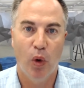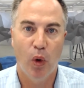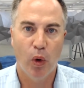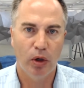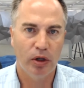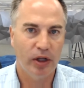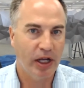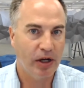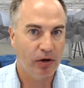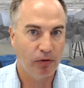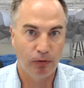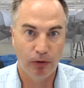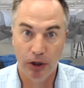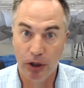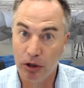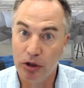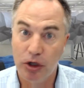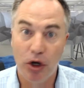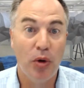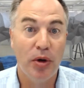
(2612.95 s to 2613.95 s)
or like
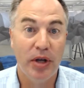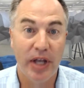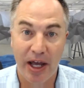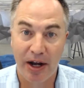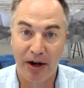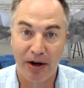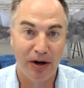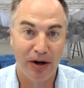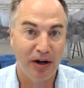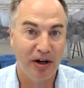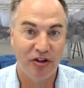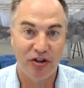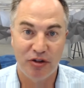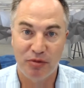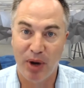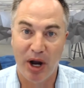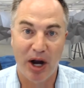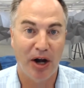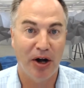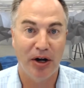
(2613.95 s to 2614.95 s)
real go-getter
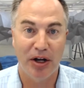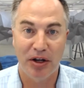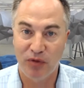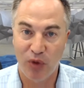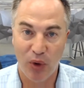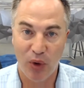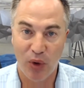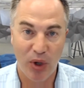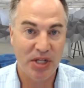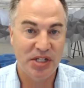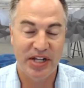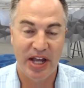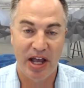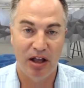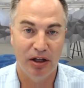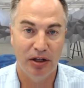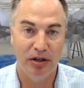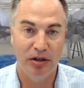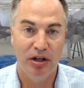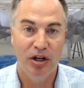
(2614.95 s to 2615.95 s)
aspiring voice
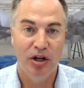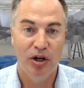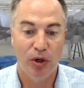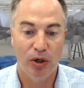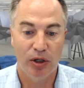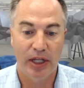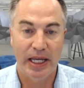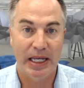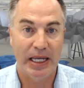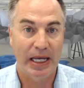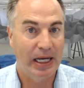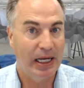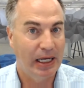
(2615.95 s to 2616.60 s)
talent who are like